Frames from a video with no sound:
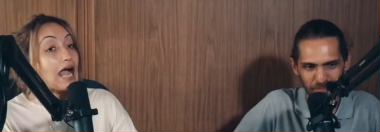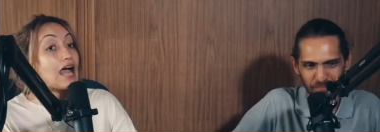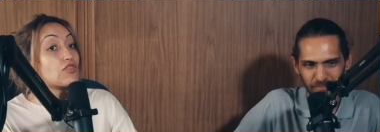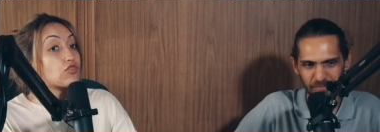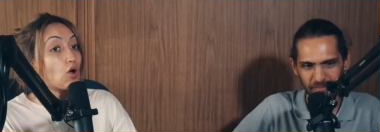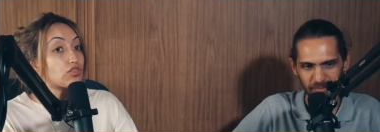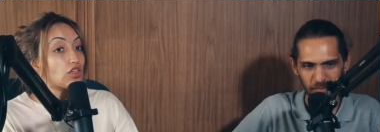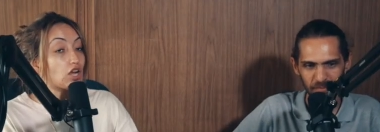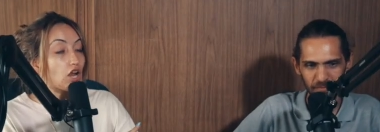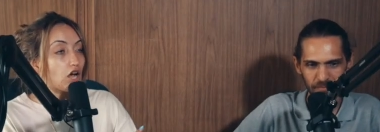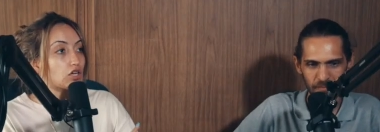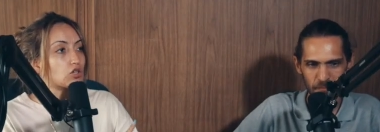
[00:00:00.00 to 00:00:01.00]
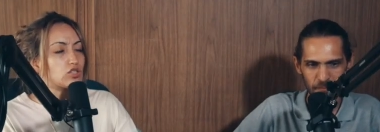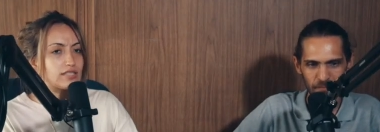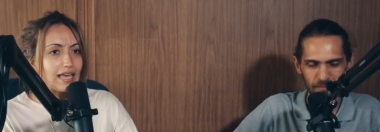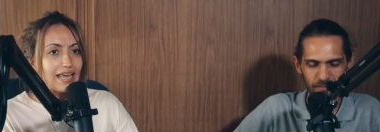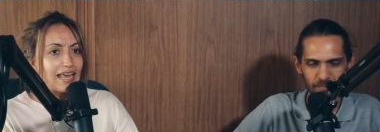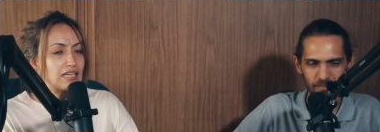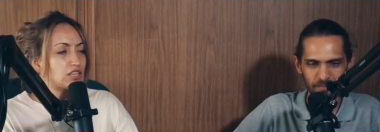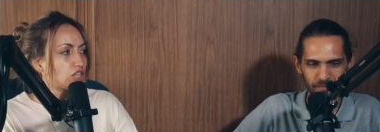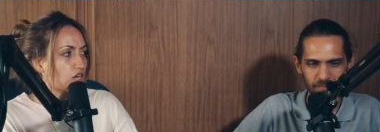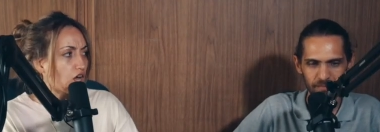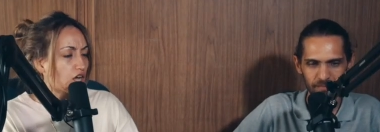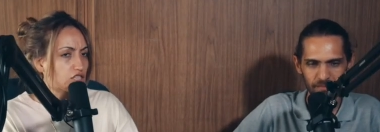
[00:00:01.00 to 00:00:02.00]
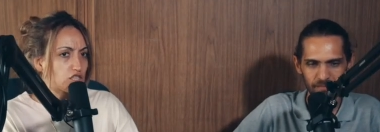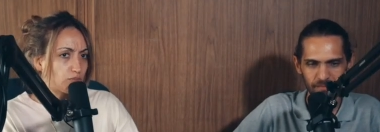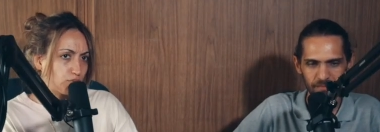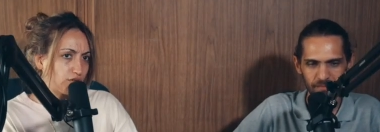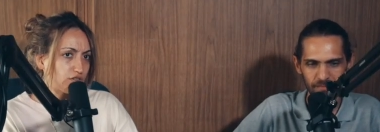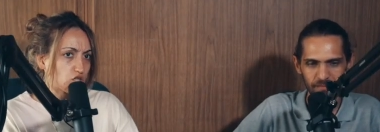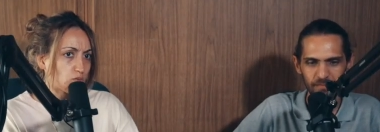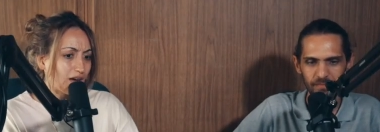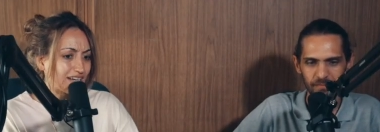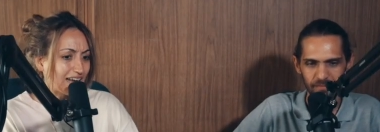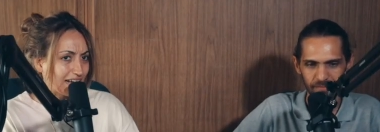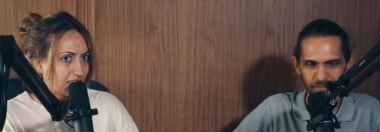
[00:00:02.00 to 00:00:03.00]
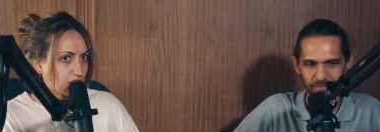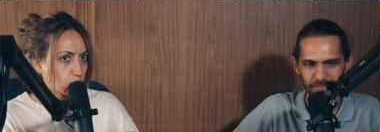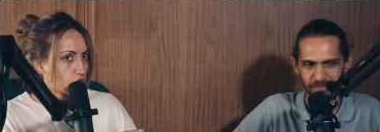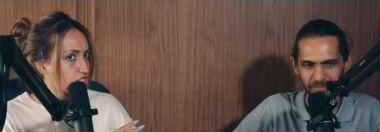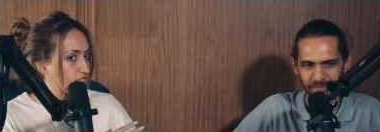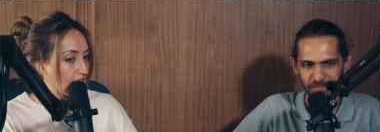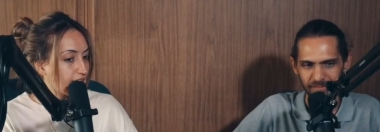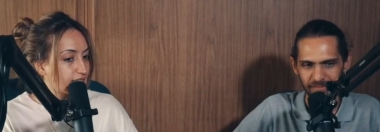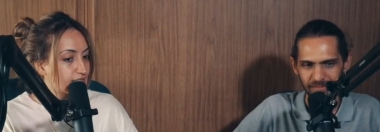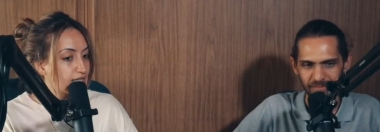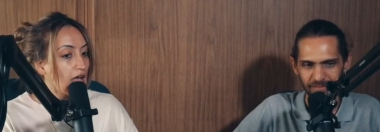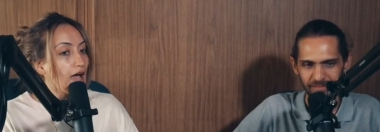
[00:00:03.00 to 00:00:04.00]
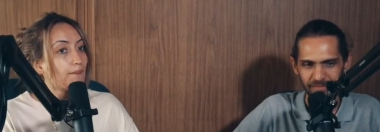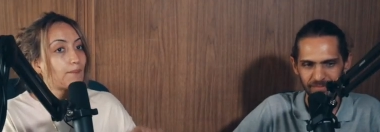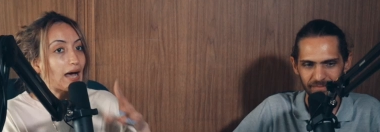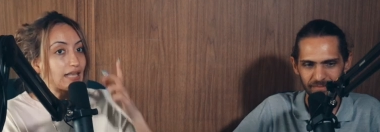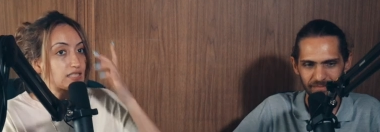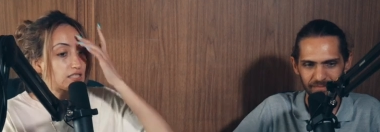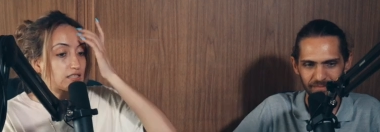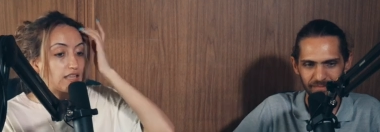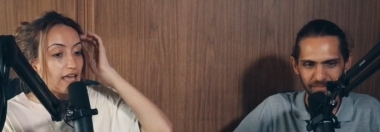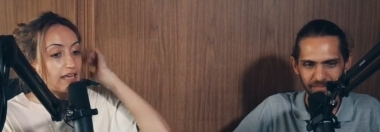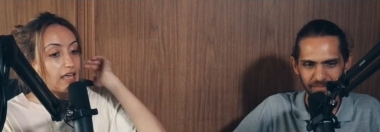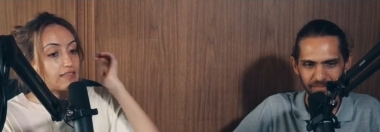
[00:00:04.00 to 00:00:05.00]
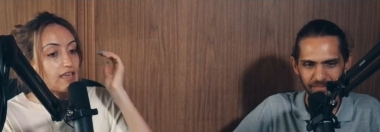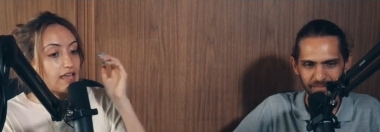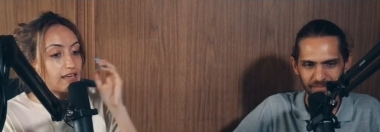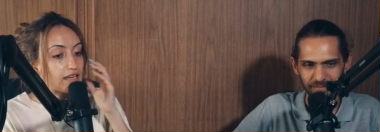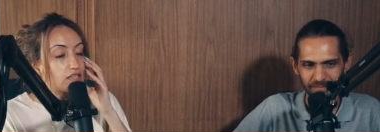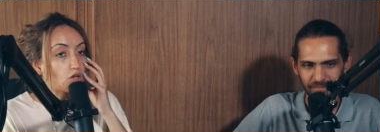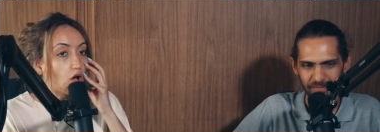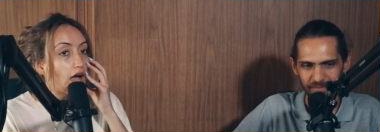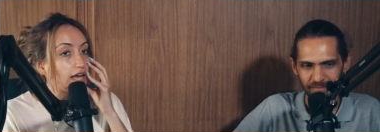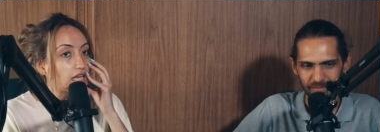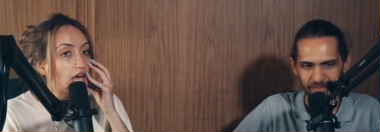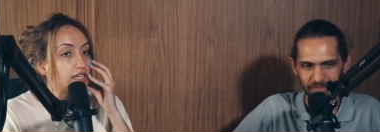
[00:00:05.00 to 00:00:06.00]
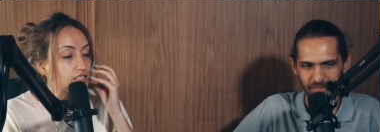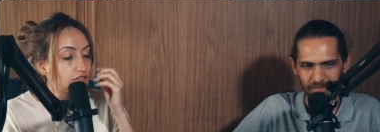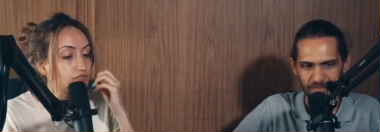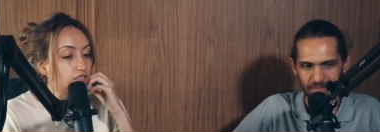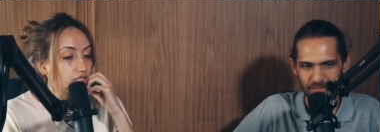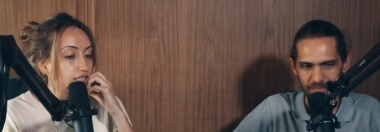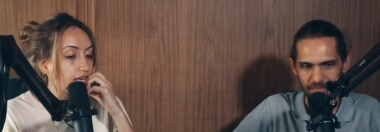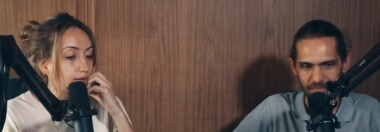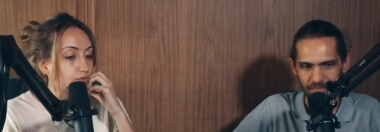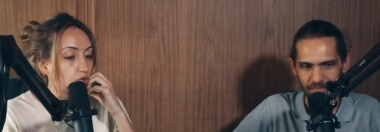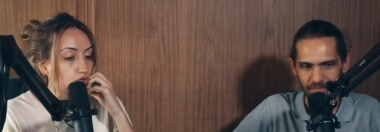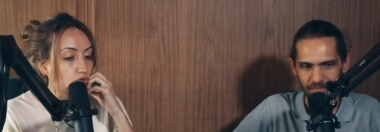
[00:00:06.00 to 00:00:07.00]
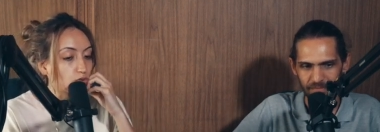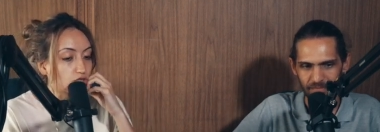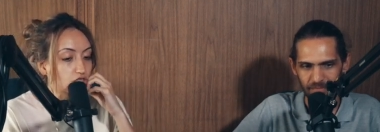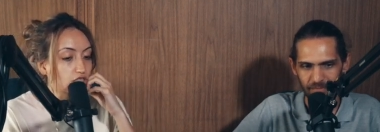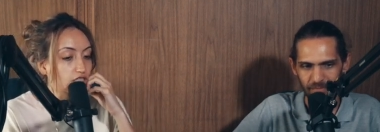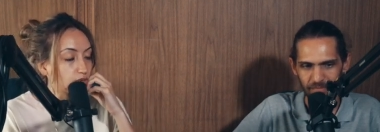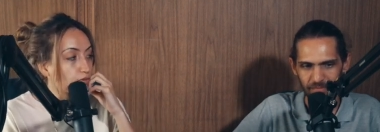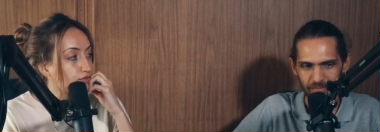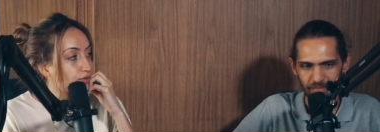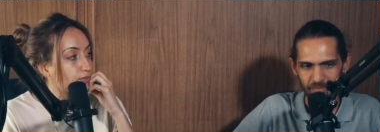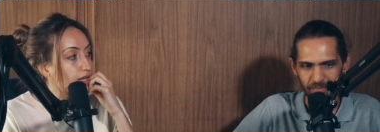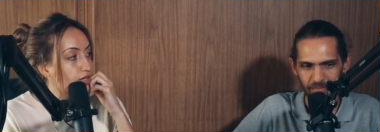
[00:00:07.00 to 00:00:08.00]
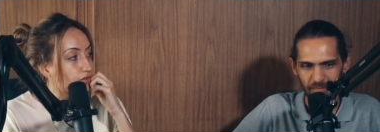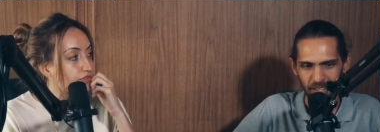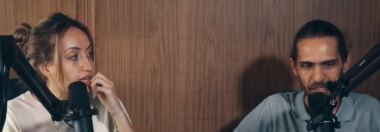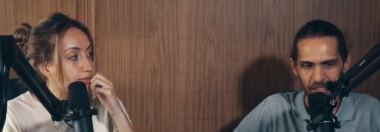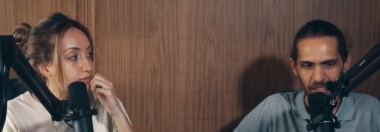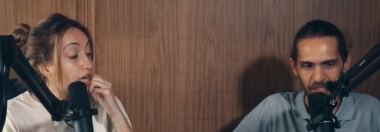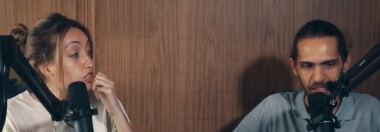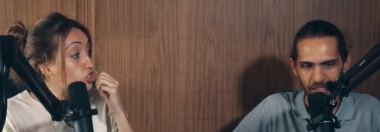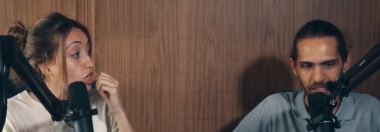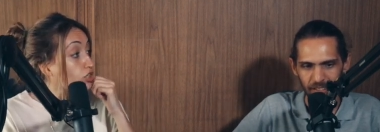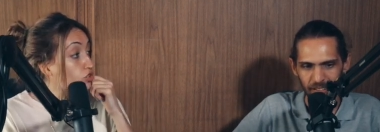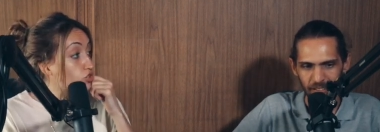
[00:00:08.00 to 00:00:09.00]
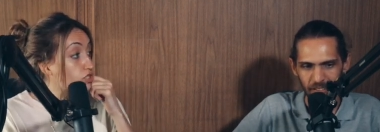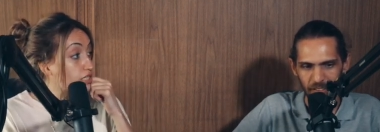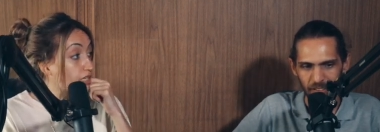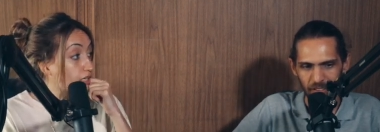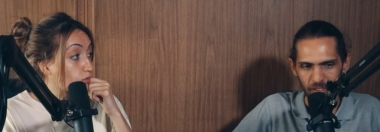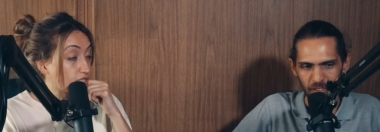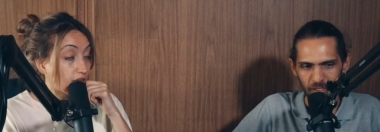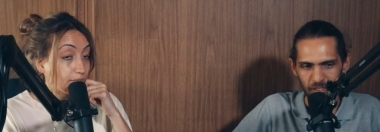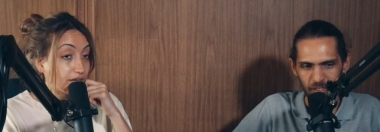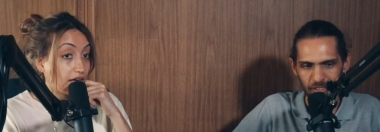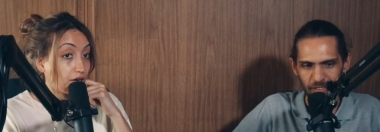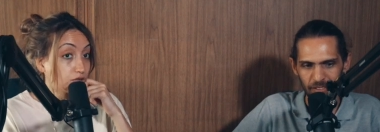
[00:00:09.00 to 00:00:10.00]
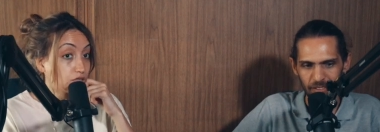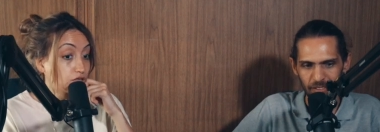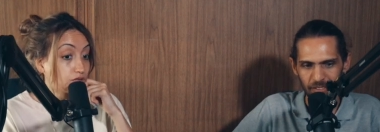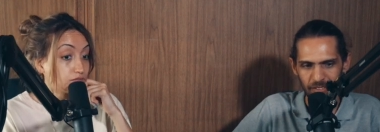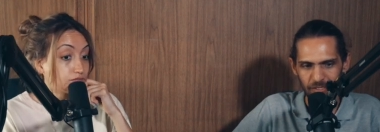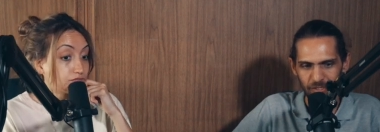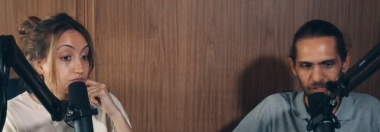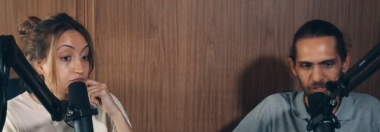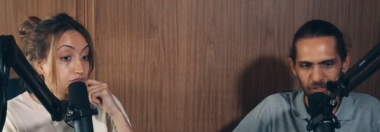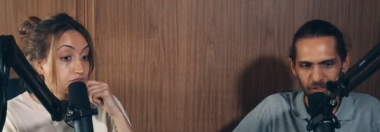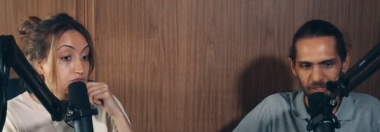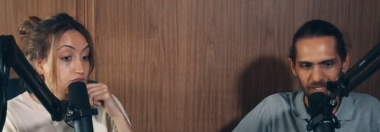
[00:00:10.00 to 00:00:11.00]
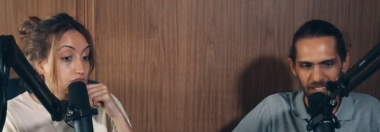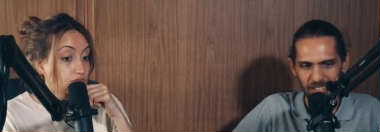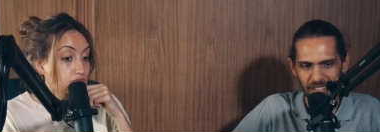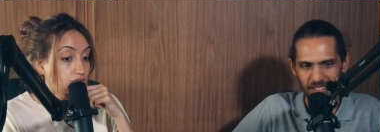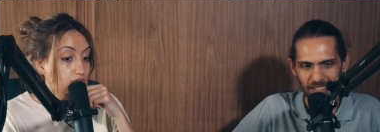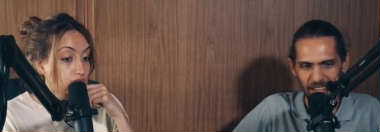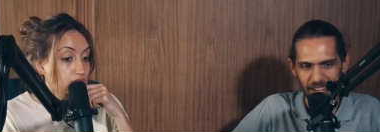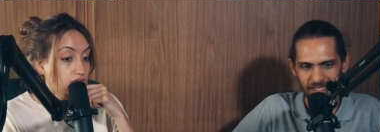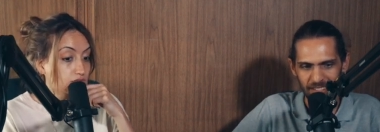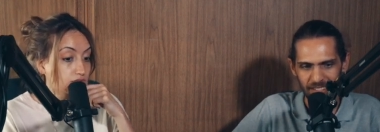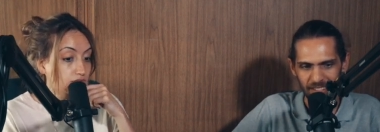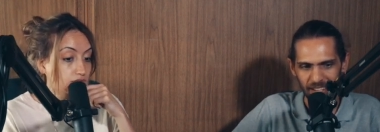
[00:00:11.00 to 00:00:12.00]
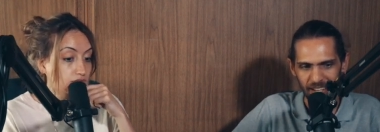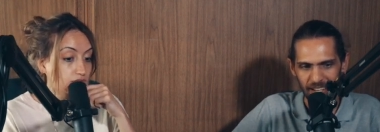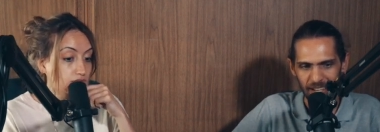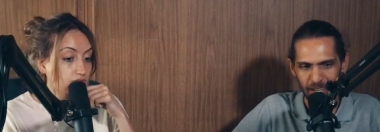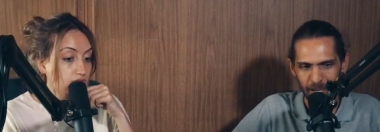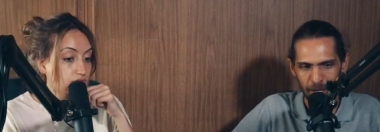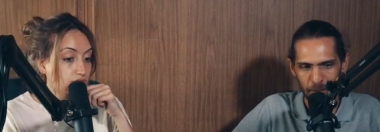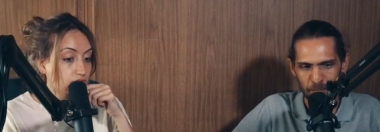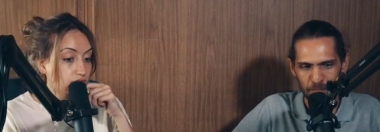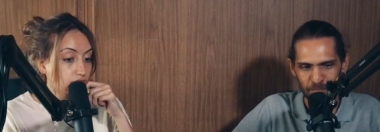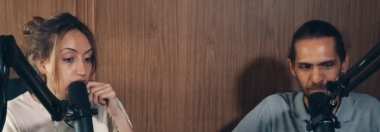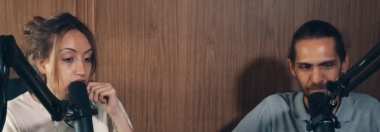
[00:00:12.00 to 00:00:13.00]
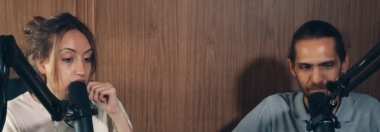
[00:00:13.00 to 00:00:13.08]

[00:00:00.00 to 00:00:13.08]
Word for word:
Speaker 1: I thought the lot, because they ended the last, the previous one, like it mm-hmm. was the end. But they, they, no, I, I definitely am going to watch Kingdom of the Planet of the Apes. I was shocked to see it was coming out. Do you think that, um,